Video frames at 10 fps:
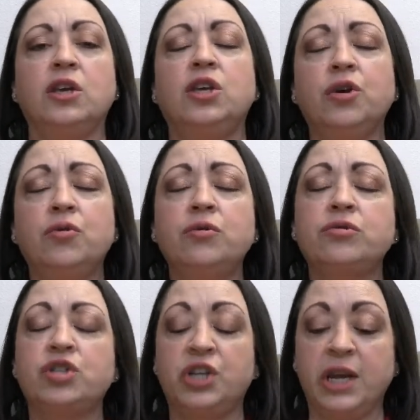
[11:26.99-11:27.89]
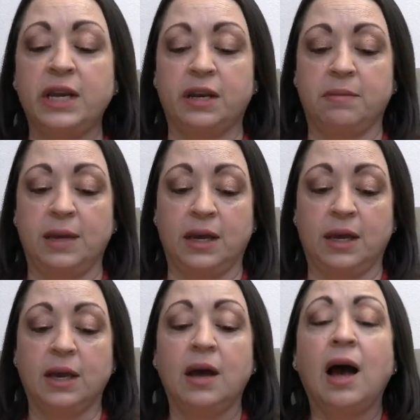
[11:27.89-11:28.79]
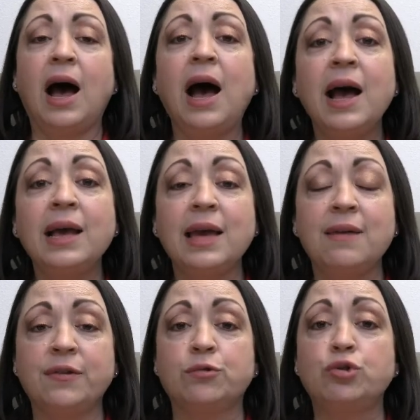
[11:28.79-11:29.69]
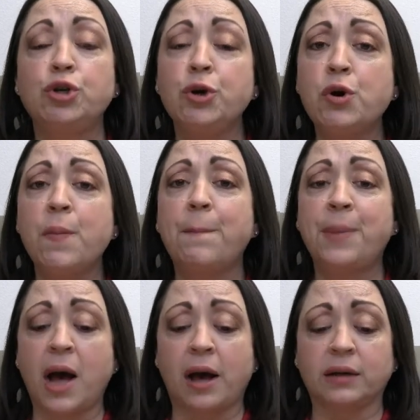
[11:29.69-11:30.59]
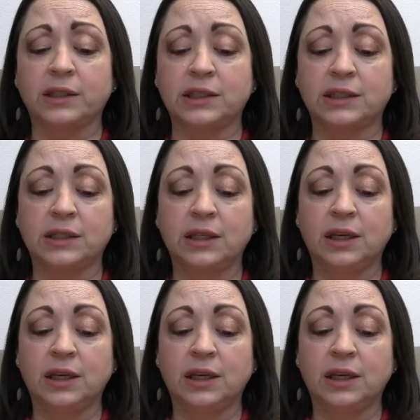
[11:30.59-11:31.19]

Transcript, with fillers: You cheated me. I gave you two bucks.